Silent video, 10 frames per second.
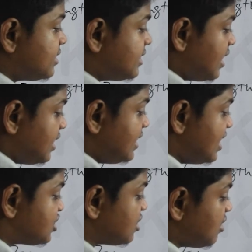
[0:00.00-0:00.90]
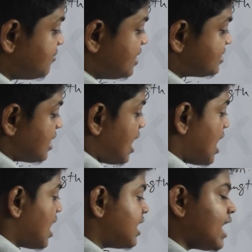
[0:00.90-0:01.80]
the relation of this
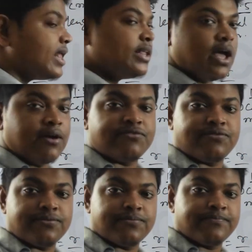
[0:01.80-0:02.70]
r and f.